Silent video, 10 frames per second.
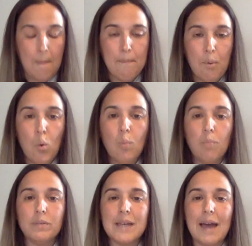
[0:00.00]

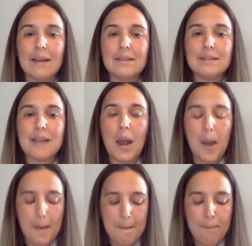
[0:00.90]
Boom, tap, tap,
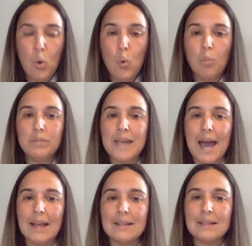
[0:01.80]
boom, tap,
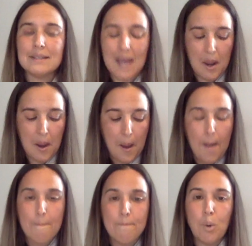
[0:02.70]
tap,
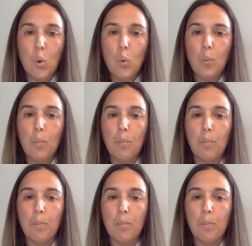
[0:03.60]
boom.